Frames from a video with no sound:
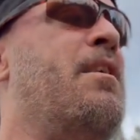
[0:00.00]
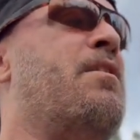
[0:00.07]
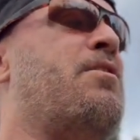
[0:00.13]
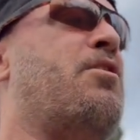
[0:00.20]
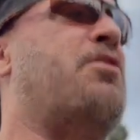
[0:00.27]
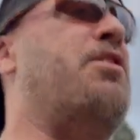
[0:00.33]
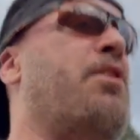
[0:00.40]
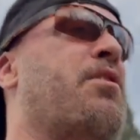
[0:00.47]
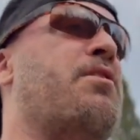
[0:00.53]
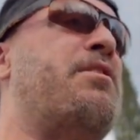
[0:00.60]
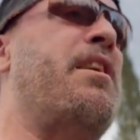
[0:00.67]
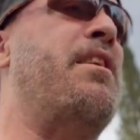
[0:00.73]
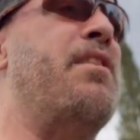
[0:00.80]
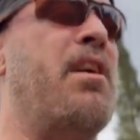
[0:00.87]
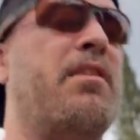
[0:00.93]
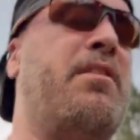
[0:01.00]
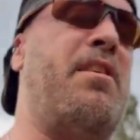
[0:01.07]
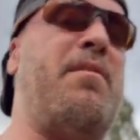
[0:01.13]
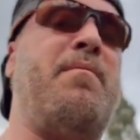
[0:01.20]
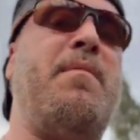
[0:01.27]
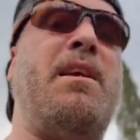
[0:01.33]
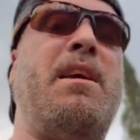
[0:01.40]
so she don't say nothing
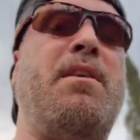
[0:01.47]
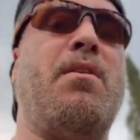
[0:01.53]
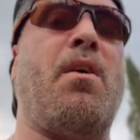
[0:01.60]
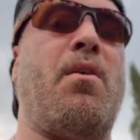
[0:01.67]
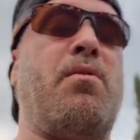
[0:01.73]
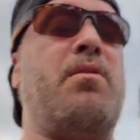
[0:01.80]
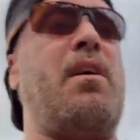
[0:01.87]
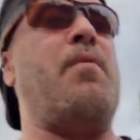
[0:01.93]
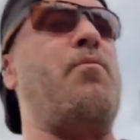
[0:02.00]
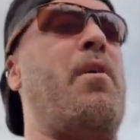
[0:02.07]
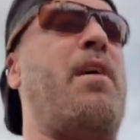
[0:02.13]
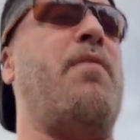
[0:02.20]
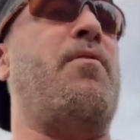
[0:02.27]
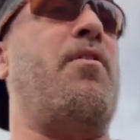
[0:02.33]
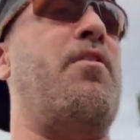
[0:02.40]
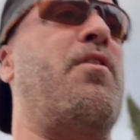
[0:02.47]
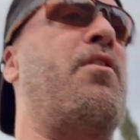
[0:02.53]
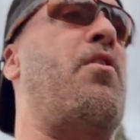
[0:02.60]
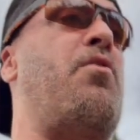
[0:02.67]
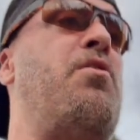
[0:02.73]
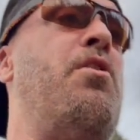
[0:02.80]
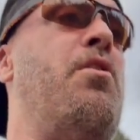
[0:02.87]
to me though. I'm waiting for her to
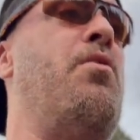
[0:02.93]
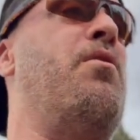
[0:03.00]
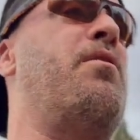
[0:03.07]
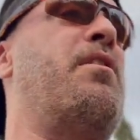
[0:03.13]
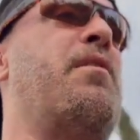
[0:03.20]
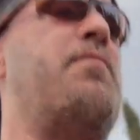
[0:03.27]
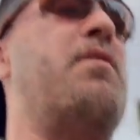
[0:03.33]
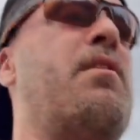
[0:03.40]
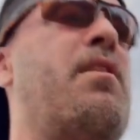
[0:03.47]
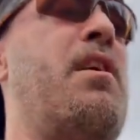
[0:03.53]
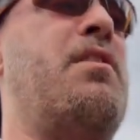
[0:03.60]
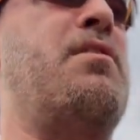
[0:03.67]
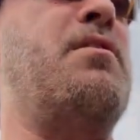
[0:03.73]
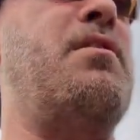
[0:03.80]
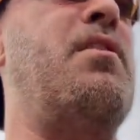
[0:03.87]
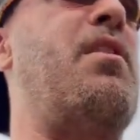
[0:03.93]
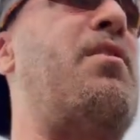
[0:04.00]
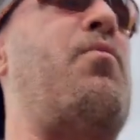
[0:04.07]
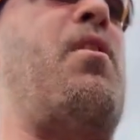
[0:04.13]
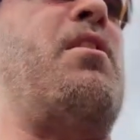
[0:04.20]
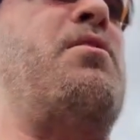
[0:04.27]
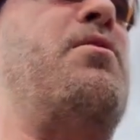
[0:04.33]
go, you and give me your license. You know, I
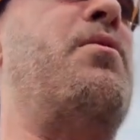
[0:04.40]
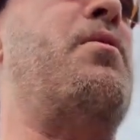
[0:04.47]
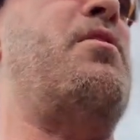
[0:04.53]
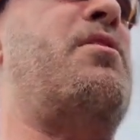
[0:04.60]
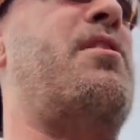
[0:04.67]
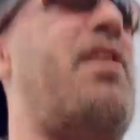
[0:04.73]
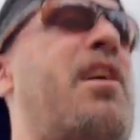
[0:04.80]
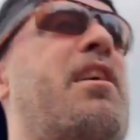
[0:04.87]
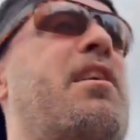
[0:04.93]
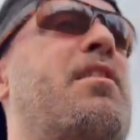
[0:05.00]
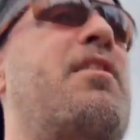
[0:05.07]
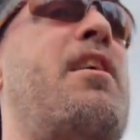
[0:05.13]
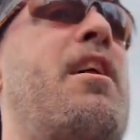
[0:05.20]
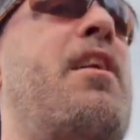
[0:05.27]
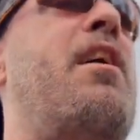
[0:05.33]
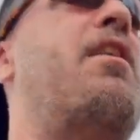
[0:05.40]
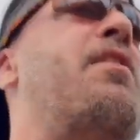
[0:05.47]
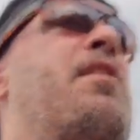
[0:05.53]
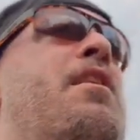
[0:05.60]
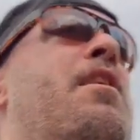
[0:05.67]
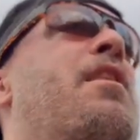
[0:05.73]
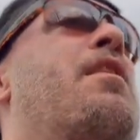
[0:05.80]
watch you snagging. Yada,
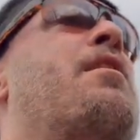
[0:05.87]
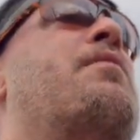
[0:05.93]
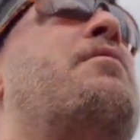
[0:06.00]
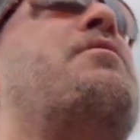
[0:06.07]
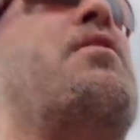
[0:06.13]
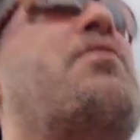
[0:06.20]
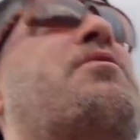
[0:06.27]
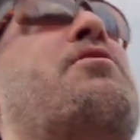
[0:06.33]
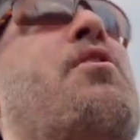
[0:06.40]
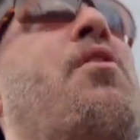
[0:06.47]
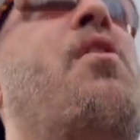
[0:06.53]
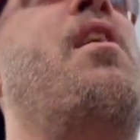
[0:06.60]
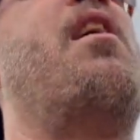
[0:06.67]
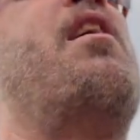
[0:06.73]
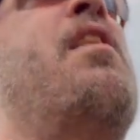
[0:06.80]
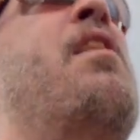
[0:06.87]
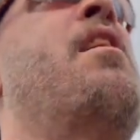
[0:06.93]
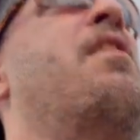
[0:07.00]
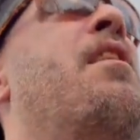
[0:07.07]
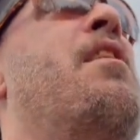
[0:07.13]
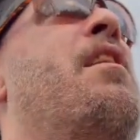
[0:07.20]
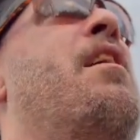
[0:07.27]
You know, so
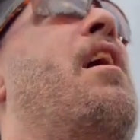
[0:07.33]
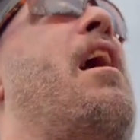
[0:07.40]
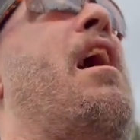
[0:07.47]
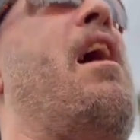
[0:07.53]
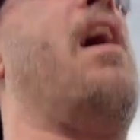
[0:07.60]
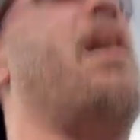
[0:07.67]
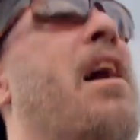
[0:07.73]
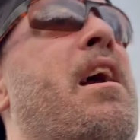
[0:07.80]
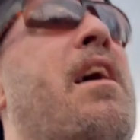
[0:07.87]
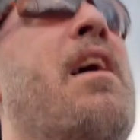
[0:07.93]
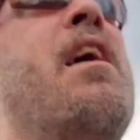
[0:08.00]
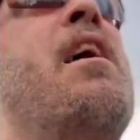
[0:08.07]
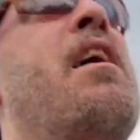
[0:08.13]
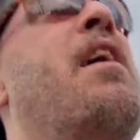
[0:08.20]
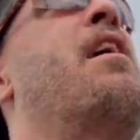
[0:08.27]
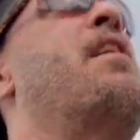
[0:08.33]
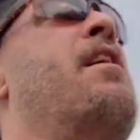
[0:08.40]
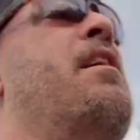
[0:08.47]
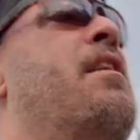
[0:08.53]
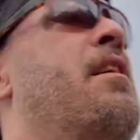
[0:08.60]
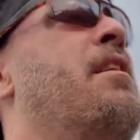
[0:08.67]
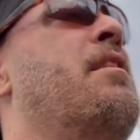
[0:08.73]
I
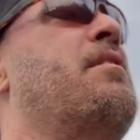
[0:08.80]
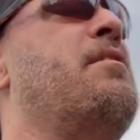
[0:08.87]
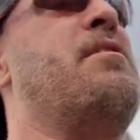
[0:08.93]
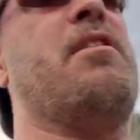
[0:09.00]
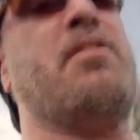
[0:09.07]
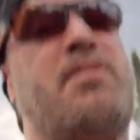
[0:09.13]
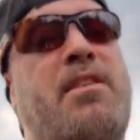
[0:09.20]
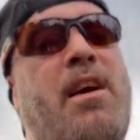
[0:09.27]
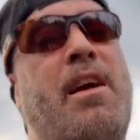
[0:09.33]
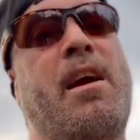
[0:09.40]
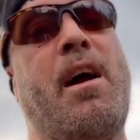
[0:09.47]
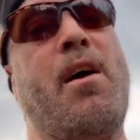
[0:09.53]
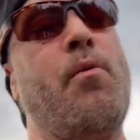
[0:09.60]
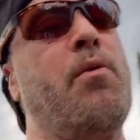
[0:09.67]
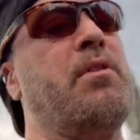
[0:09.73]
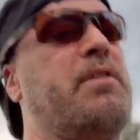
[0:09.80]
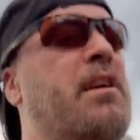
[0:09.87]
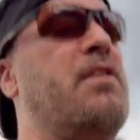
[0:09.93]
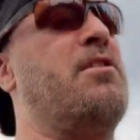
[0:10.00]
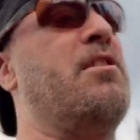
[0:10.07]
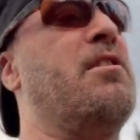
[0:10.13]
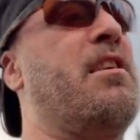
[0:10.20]
just say hell with
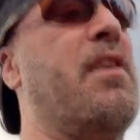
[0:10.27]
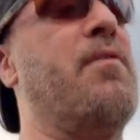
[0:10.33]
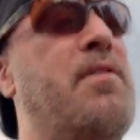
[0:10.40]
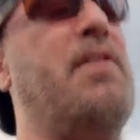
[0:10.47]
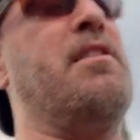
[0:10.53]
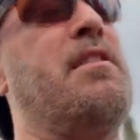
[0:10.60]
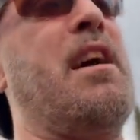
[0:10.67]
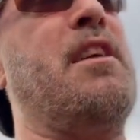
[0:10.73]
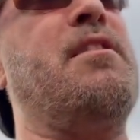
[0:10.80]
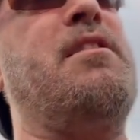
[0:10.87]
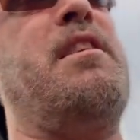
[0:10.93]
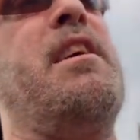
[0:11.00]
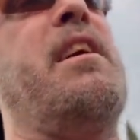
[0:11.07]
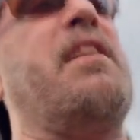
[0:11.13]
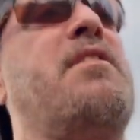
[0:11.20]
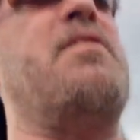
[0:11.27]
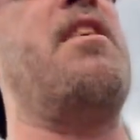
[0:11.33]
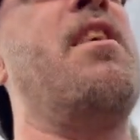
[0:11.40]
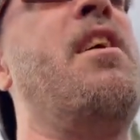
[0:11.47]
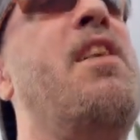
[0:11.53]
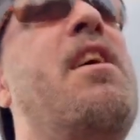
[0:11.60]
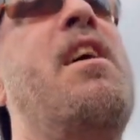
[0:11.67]
it. She's giving these guys tickets,
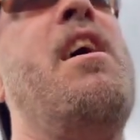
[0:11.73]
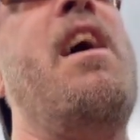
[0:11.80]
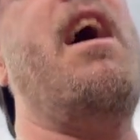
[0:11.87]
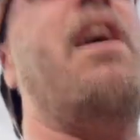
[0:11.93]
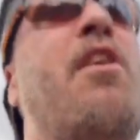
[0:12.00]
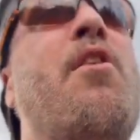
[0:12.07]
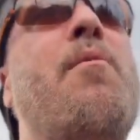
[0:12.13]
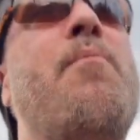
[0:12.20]
and her